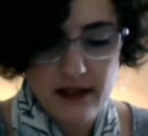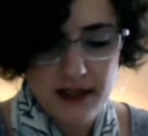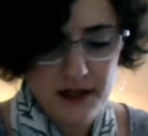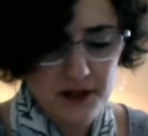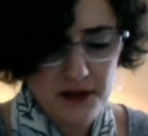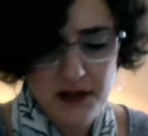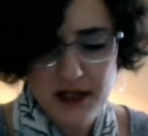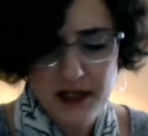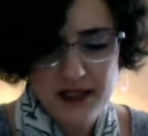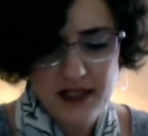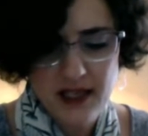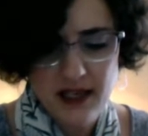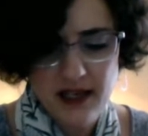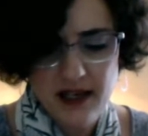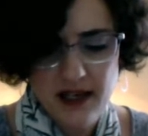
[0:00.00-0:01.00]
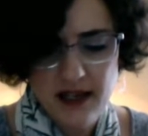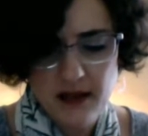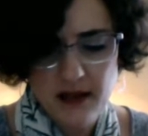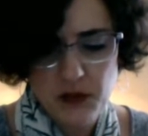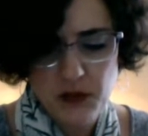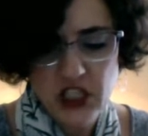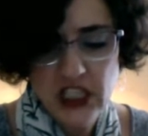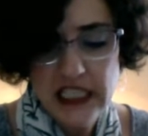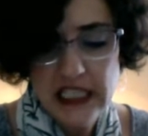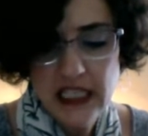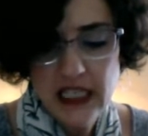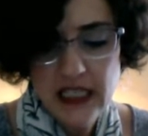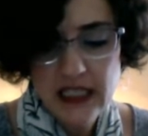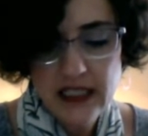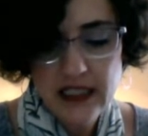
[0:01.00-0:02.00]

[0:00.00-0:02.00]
I don't know how to say it, Machida.